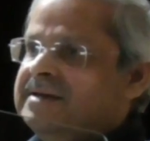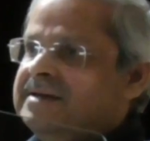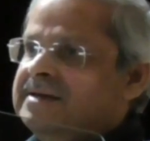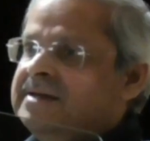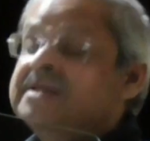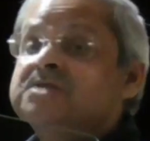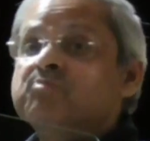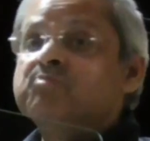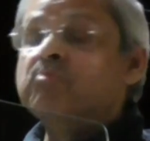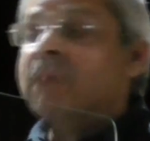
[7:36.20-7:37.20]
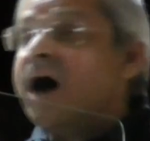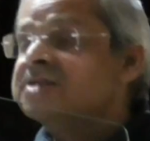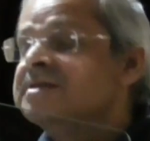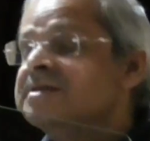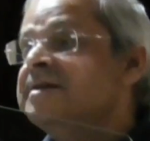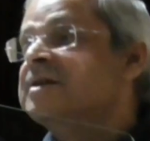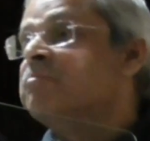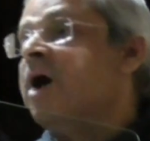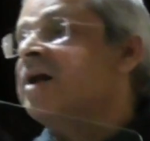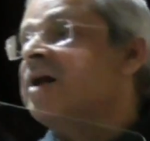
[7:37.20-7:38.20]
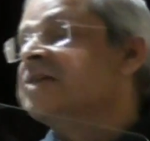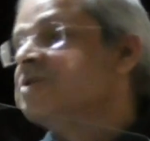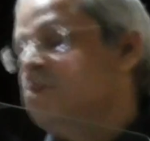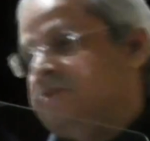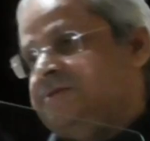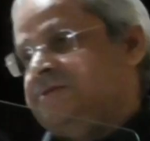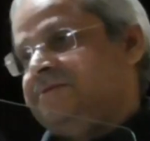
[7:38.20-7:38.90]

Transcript: He's mass leader par excellence.